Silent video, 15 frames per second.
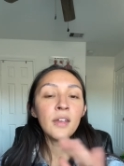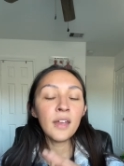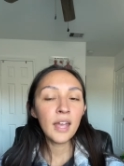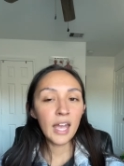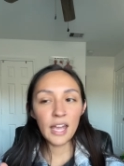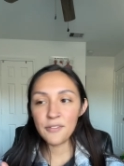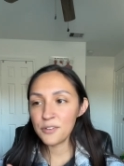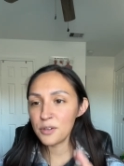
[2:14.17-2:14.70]

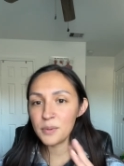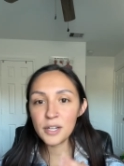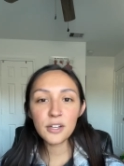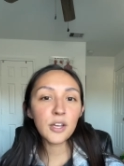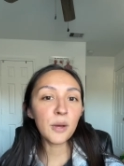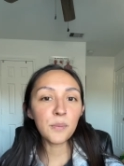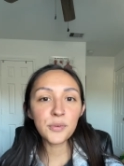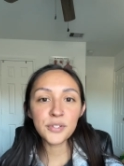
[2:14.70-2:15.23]
After about a
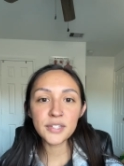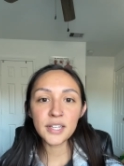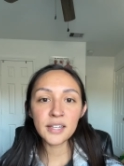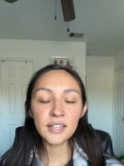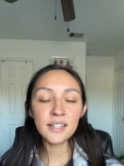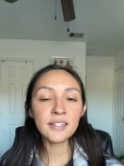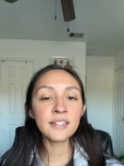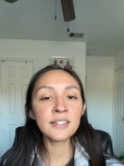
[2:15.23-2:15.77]
couple
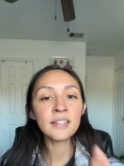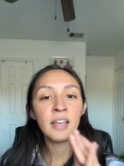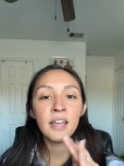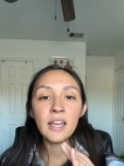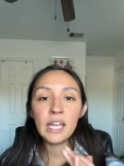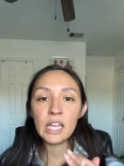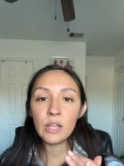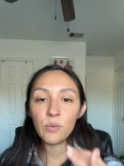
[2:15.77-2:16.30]
seconds,
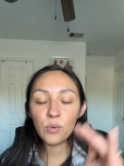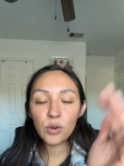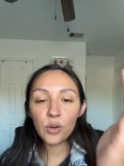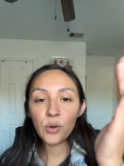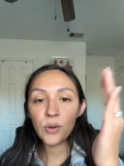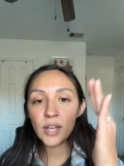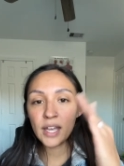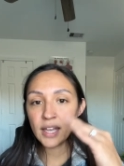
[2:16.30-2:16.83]
it will
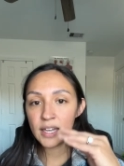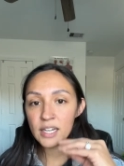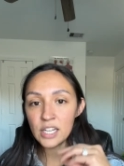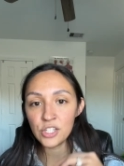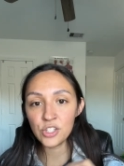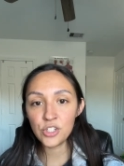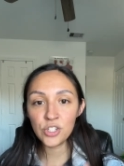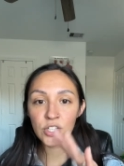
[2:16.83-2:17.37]
go ahead
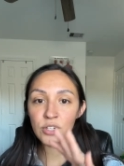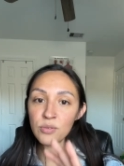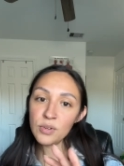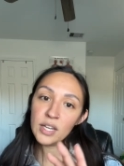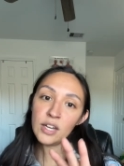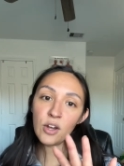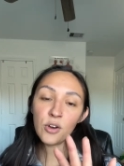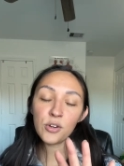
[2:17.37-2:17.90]
and
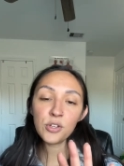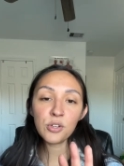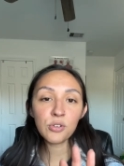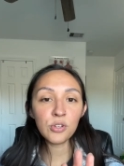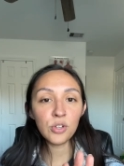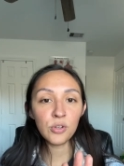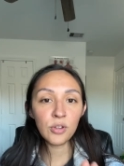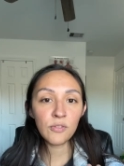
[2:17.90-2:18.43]
generate all your
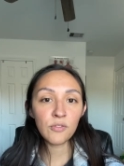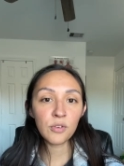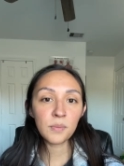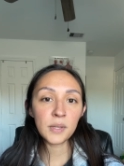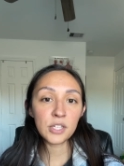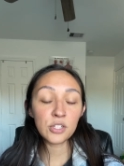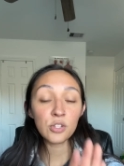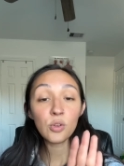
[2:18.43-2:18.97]
new
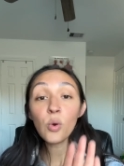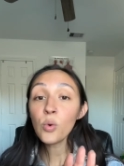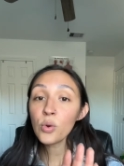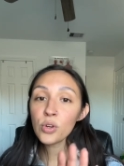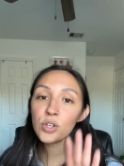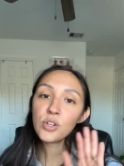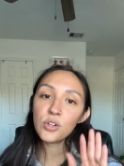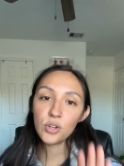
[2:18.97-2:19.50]
information or
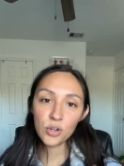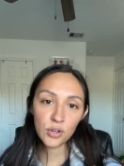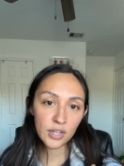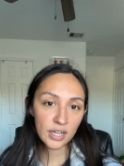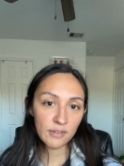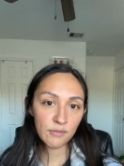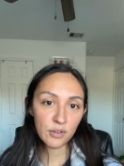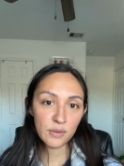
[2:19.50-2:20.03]
your current
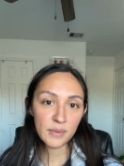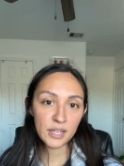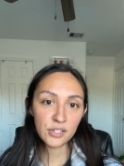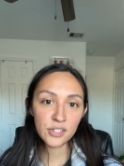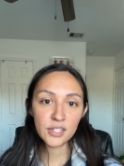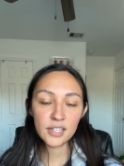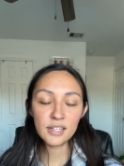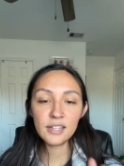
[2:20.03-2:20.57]

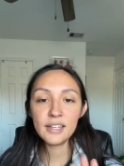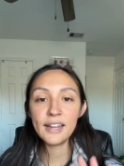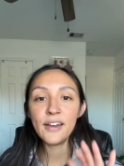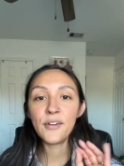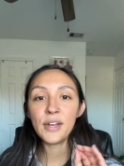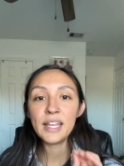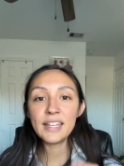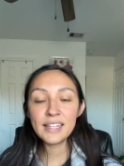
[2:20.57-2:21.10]
information. Now,
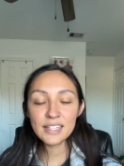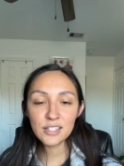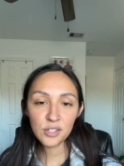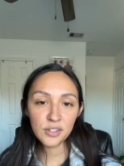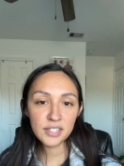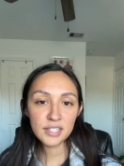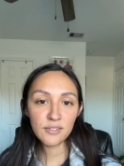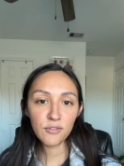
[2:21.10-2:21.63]
it gets all
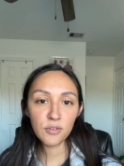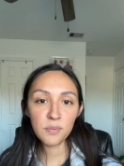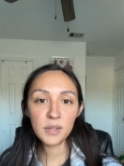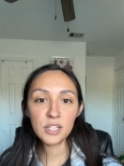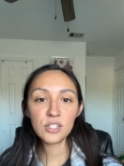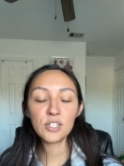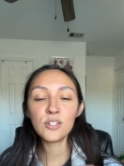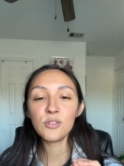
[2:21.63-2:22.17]
this
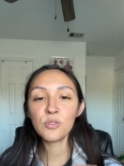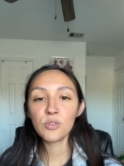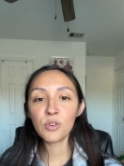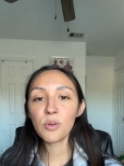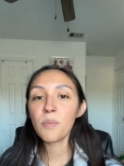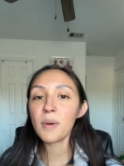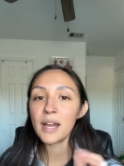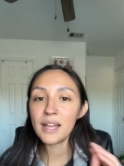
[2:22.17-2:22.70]
information through
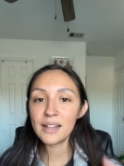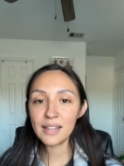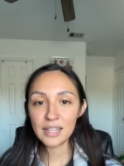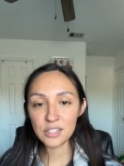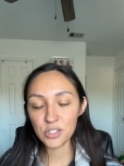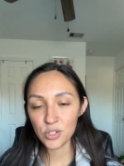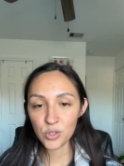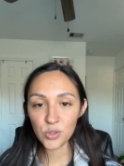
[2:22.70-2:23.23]

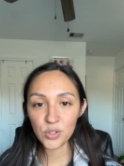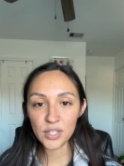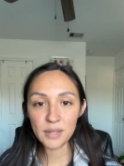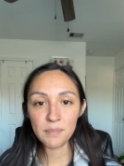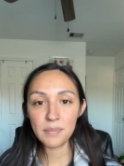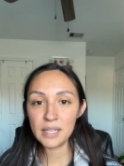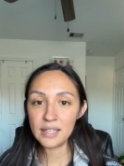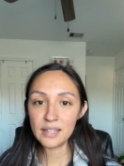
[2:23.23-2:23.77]
bioelectrical
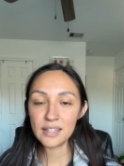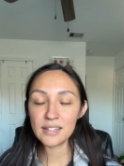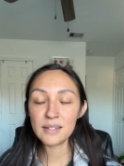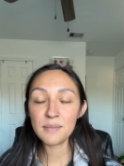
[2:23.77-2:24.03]
impedance.